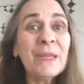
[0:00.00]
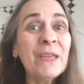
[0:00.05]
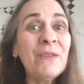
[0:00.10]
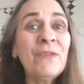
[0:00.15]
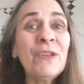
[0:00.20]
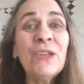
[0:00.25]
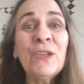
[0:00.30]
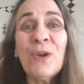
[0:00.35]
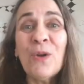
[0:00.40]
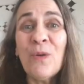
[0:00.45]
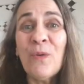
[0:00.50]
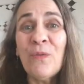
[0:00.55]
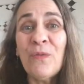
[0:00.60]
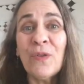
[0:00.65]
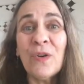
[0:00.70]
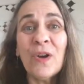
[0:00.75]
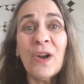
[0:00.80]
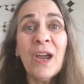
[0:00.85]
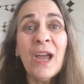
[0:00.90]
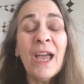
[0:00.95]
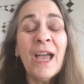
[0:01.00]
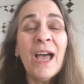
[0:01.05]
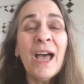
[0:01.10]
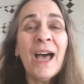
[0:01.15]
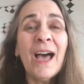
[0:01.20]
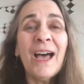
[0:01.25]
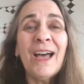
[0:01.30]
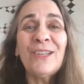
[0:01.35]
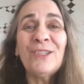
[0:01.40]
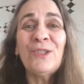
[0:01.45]
giving it over
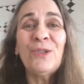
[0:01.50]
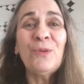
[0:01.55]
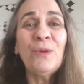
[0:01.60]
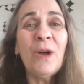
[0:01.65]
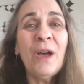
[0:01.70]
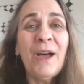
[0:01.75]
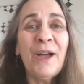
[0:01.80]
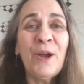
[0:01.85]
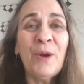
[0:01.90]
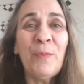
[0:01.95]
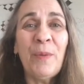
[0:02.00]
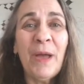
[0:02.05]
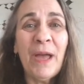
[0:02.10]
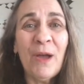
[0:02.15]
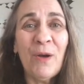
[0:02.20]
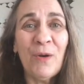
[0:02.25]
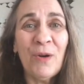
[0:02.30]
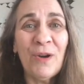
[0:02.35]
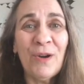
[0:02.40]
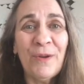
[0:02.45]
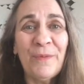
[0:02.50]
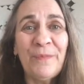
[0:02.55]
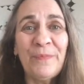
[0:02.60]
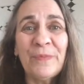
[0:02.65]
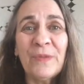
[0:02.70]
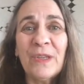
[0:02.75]
to a higher power,